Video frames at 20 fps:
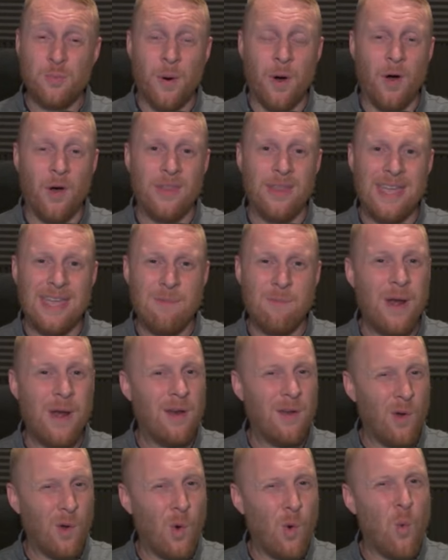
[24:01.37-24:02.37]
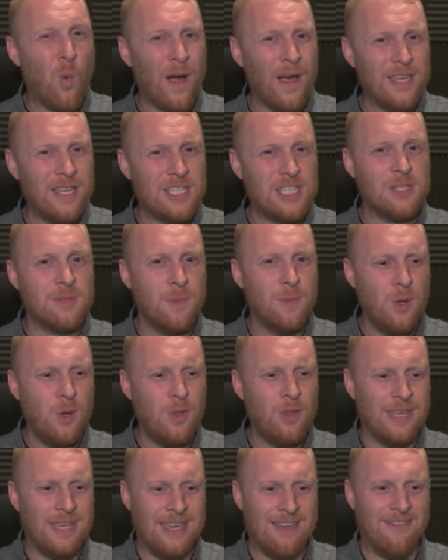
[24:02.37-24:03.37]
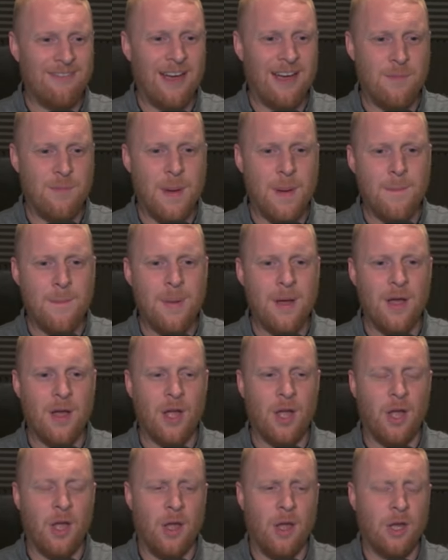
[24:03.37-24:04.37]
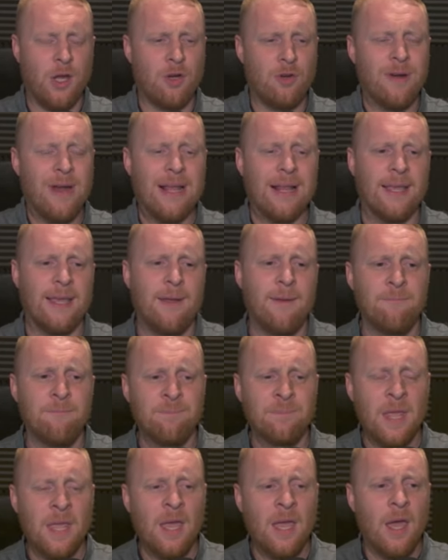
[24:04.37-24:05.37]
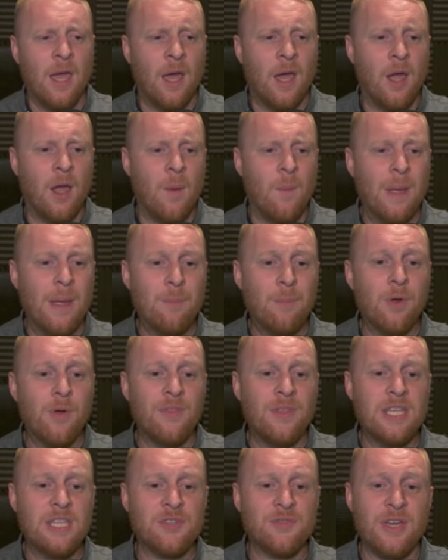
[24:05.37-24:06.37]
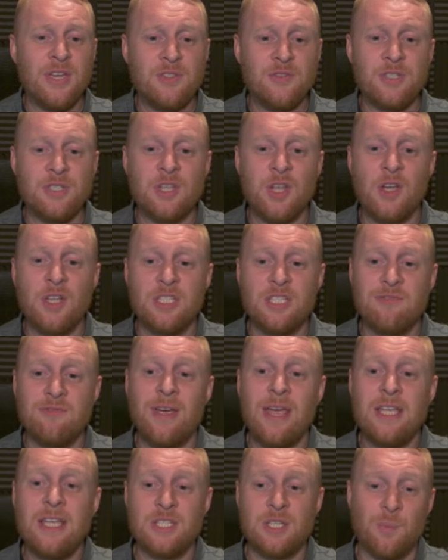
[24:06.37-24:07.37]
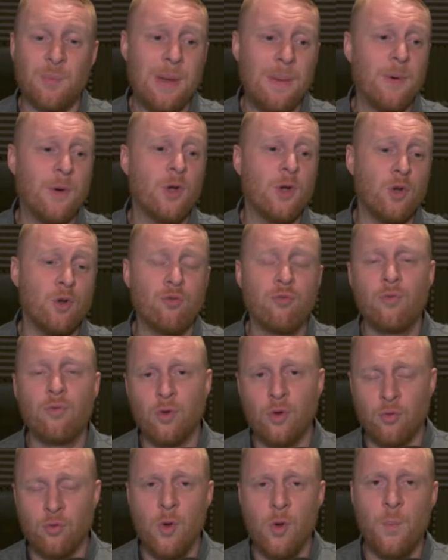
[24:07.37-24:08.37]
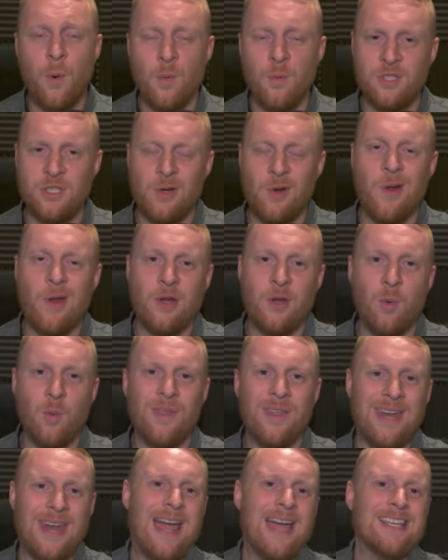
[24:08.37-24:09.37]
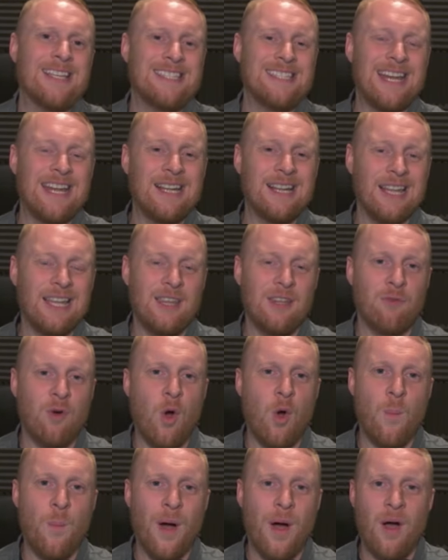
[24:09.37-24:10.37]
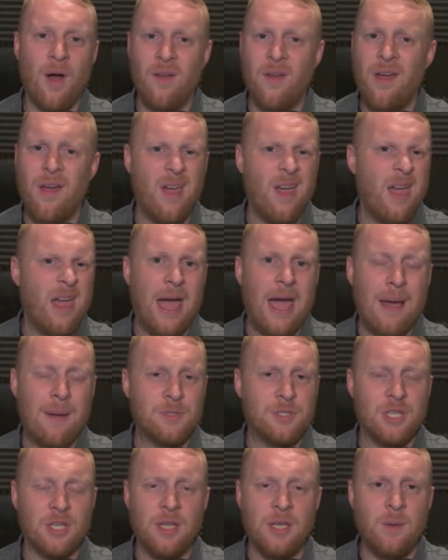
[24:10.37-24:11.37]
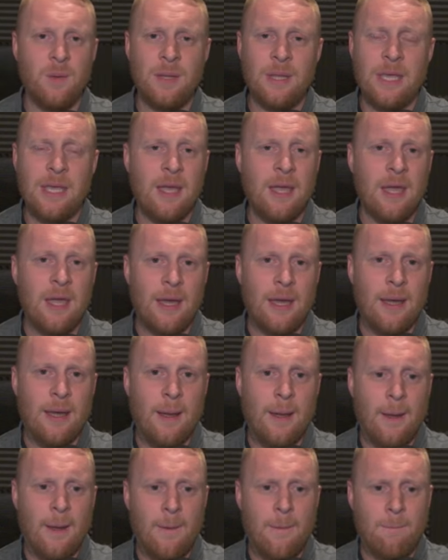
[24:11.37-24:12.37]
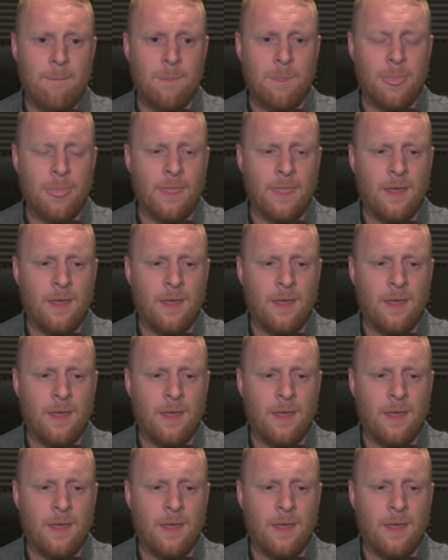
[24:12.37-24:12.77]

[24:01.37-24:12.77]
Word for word: part that it went quite smoothly, if I remember uh, correctly. Um, improve the interface for starting raids so people can gr group up so you don't end up with an accidentally the wrong partner. Absolutely. Um,